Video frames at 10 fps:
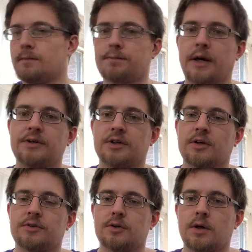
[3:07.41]
Brent
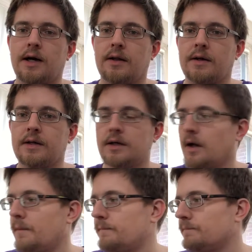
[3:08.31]
also highlighted
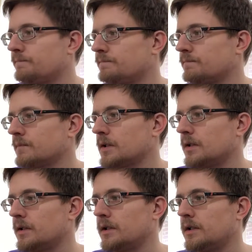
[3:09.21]

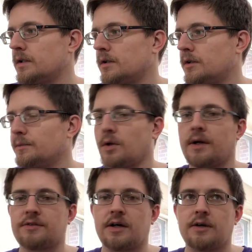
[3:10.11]
the Human
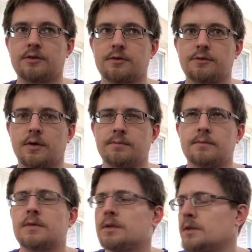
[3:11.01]
Alliance guys
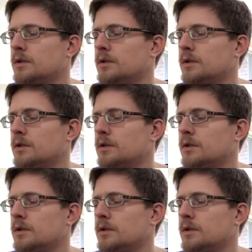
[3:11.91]
from